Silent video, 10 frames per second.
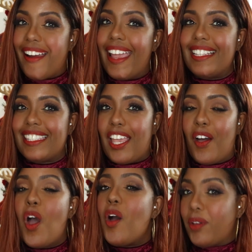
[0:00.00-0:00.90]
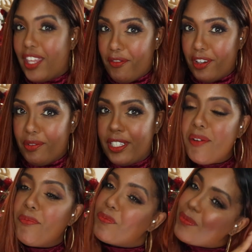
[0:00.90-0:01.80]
All right. So without further ado,